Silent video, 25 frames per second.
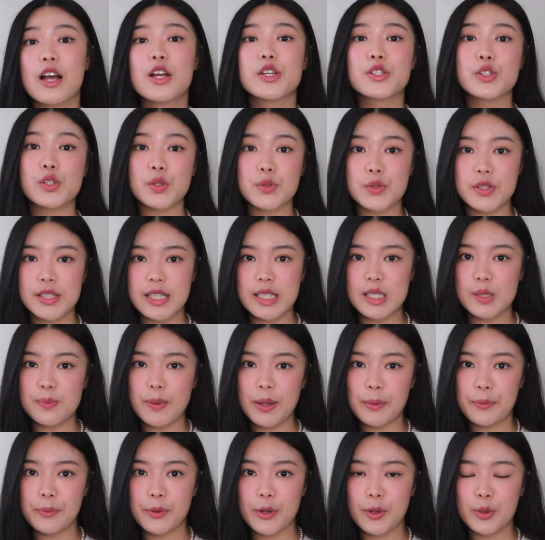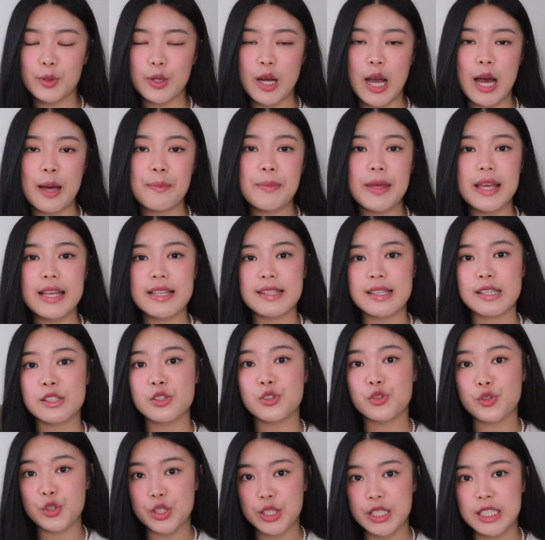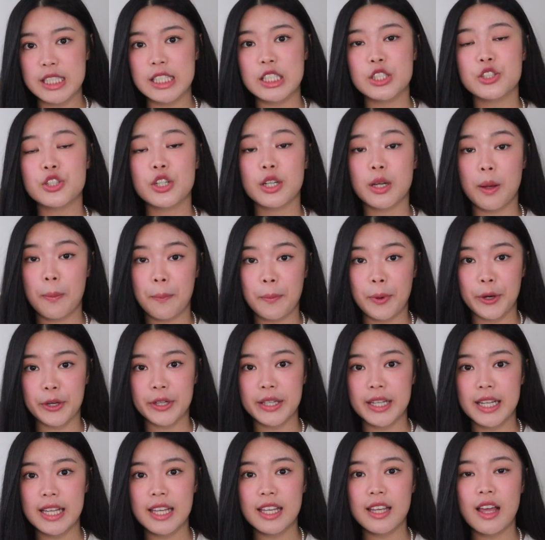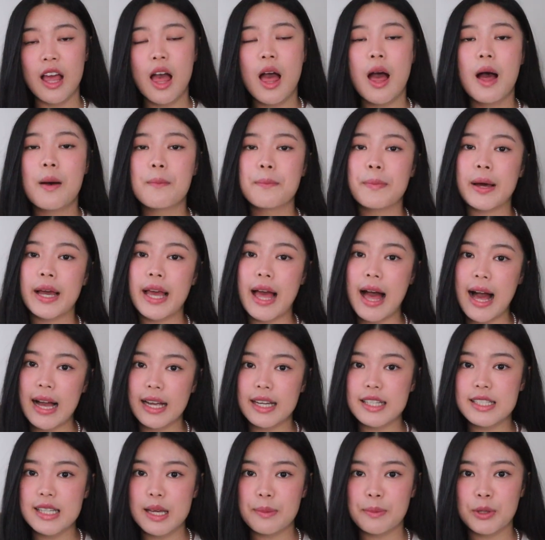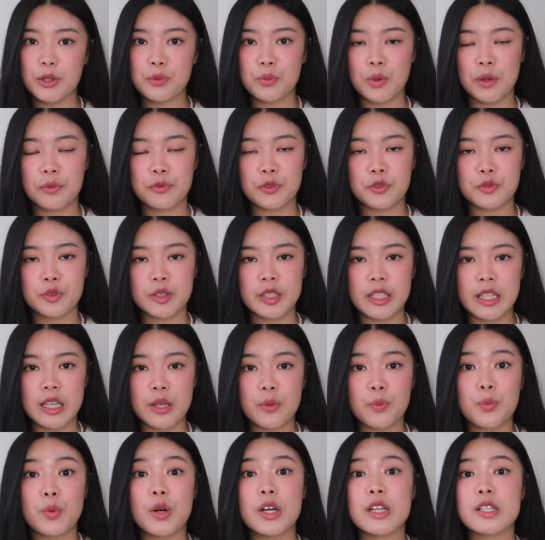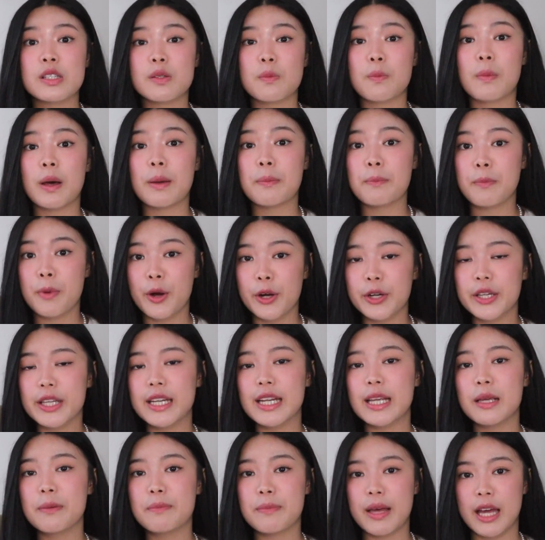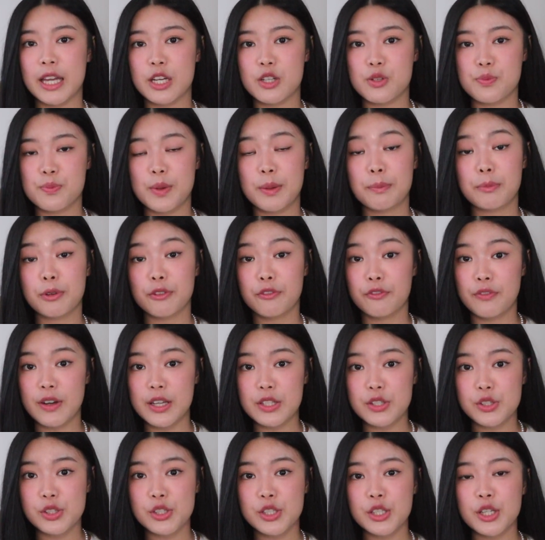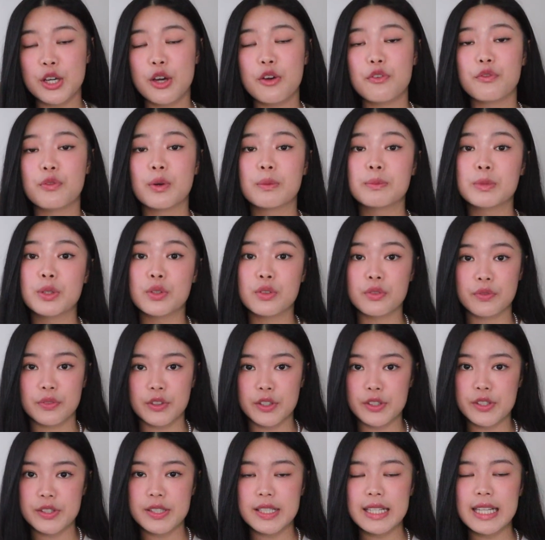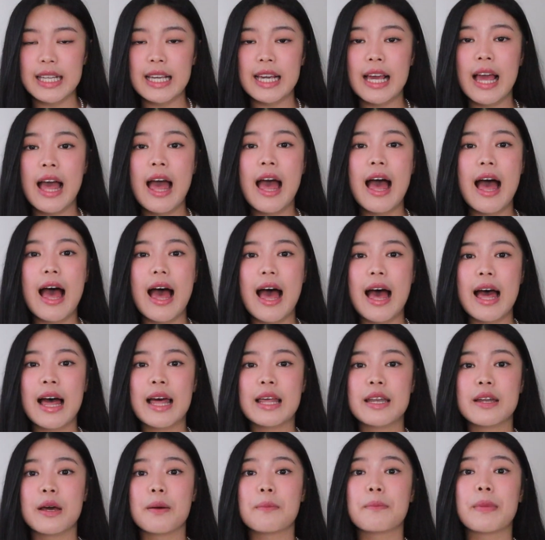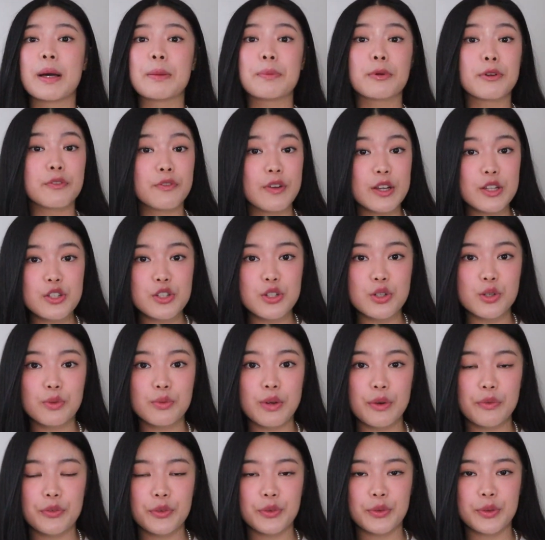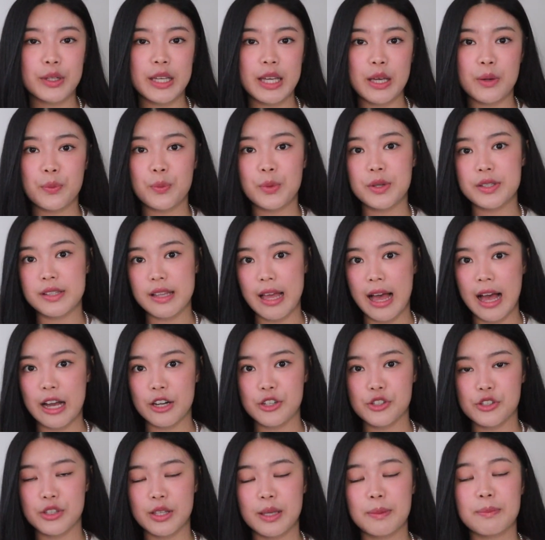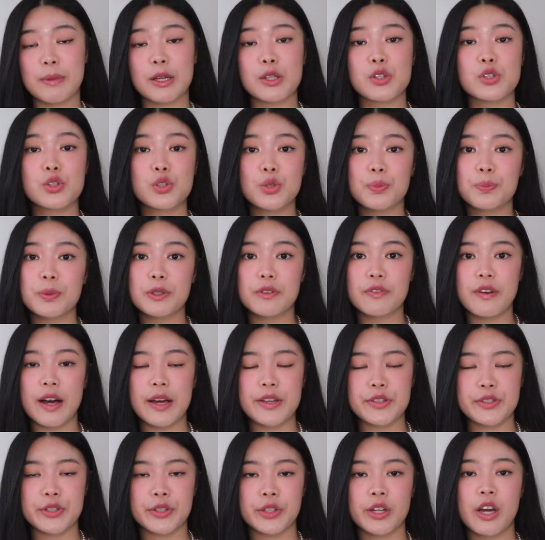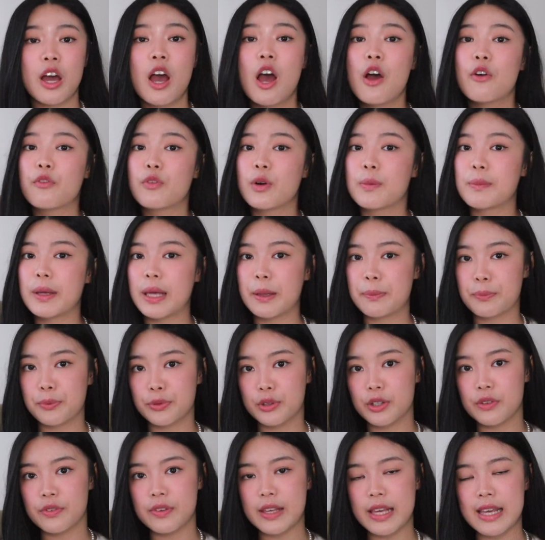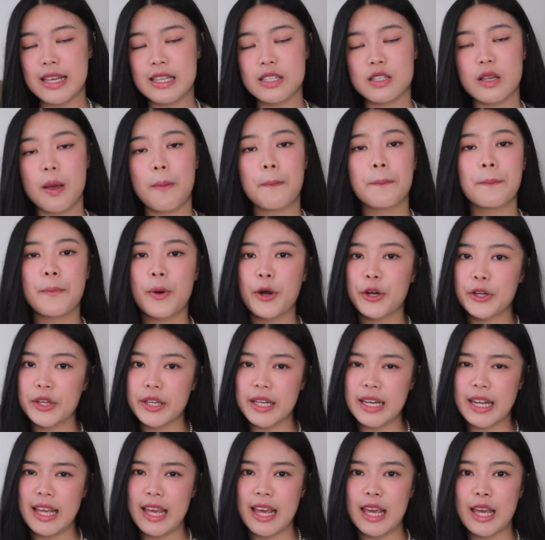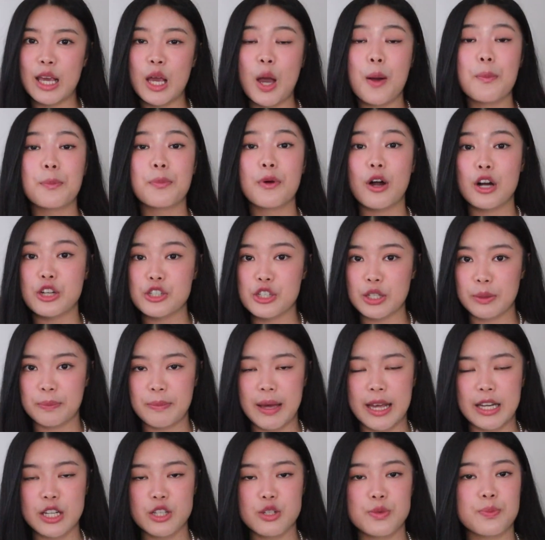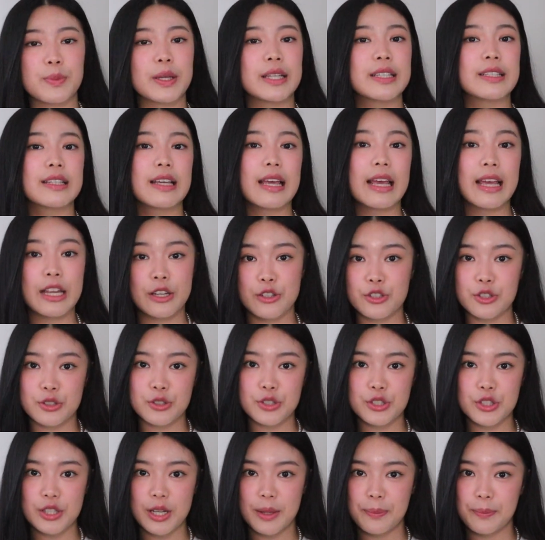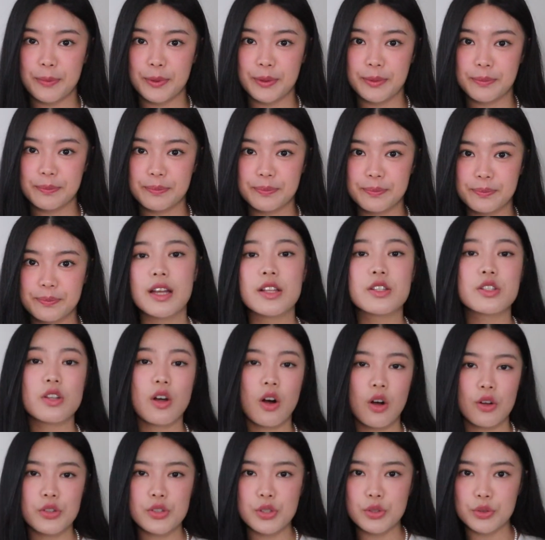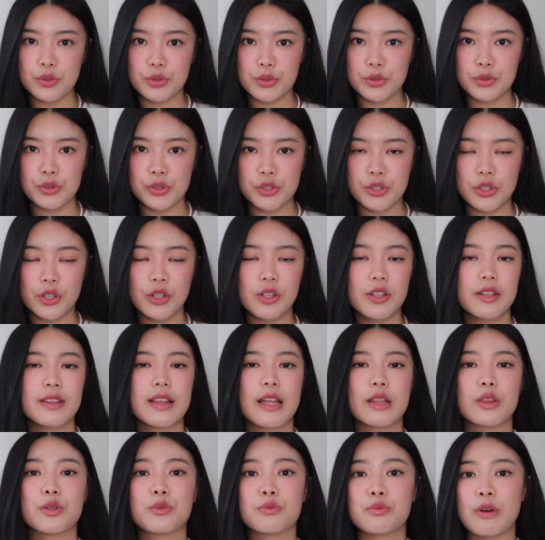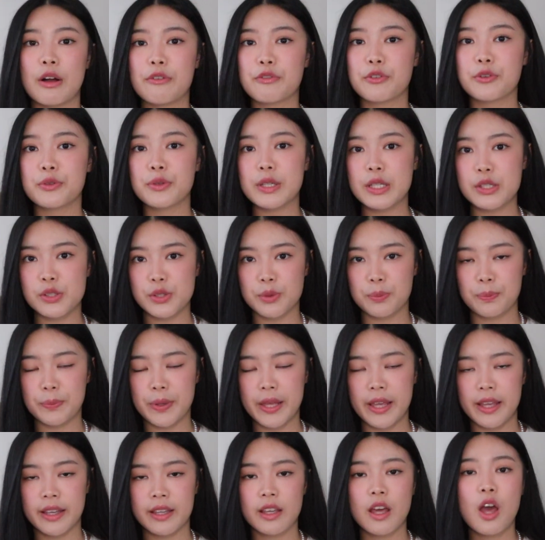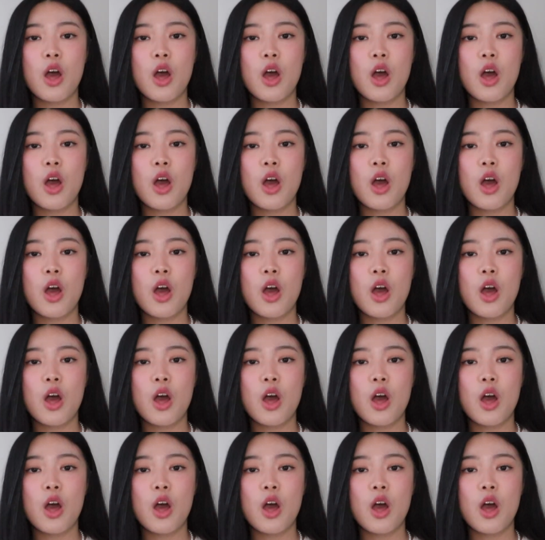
So since my program is in strategic marketing, my academic referee was my marketing management professor from university, and my professional referee was actually my supervisor from a previous marketing project management internship. It's also crucial that the referees you pick